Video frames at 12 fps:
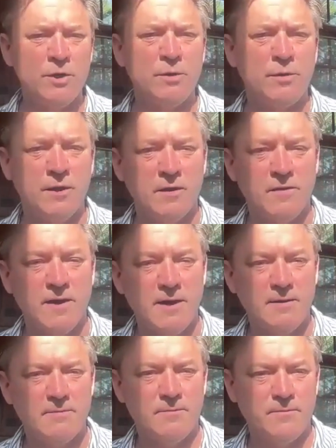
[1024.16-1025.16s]
What do you think of
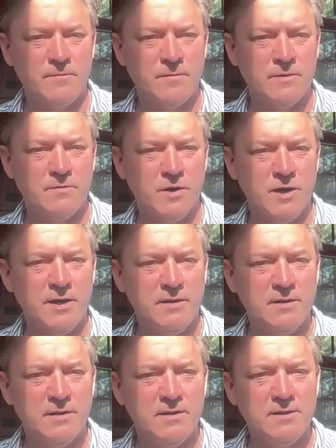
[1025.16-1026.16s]
that? Right?
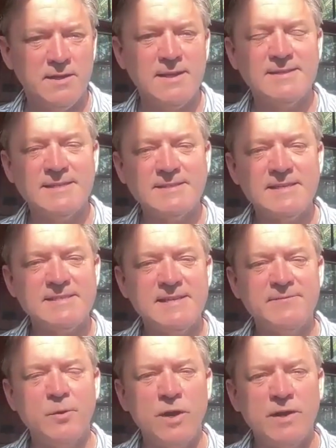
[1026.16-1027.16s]
It's a
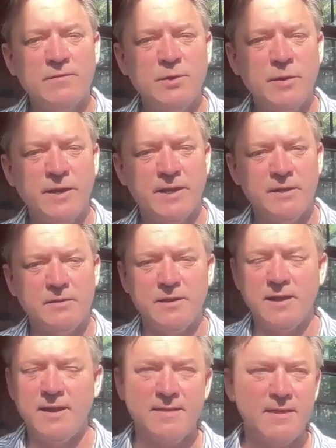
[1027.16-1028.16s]
different way of doing
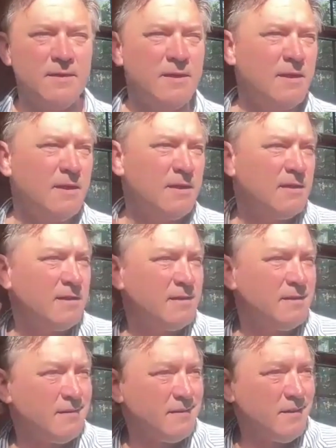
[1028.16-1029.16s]
it. I think,
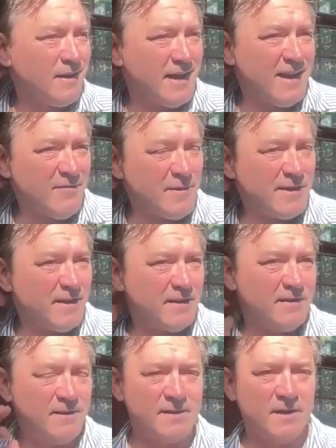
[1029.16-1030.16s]
I have been
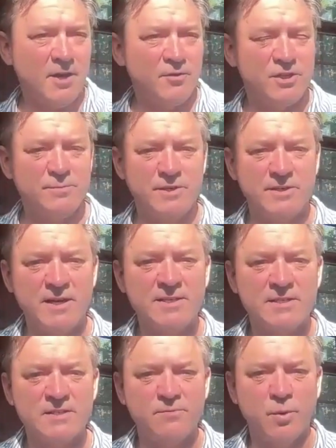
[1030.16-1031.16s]
on not hundreds, but
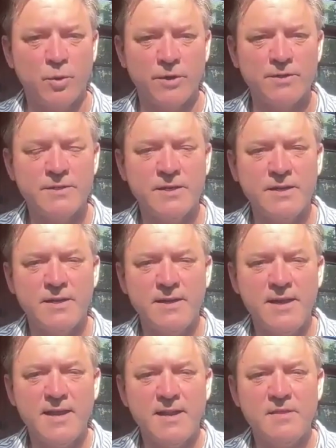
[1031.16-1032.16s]
dozens of boards.
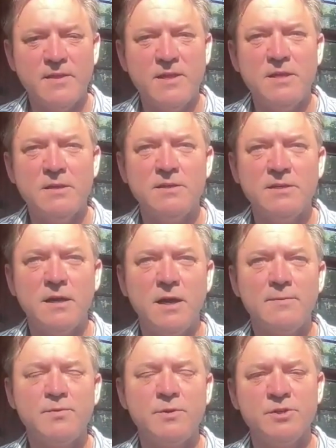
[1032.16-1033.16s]
And the
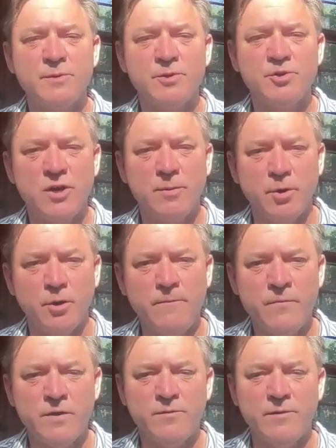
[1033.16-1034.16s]
times when there's been
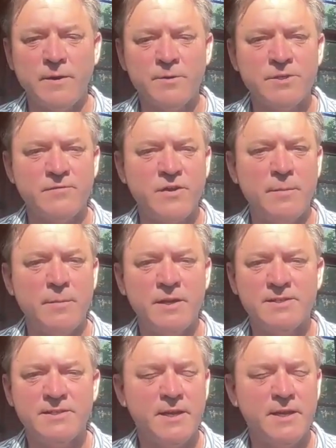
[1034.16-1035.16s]
trouble, founders have come in
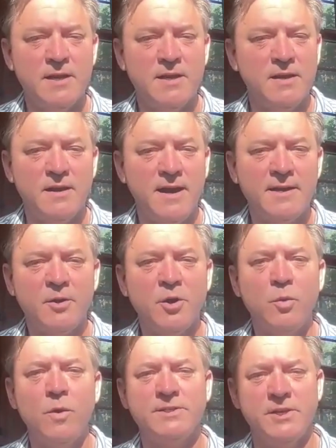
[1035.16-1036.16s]
and said, I don't
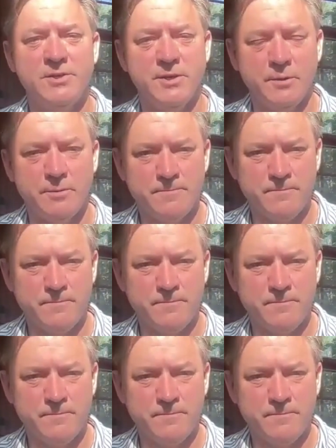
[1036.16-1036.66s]
know what to do.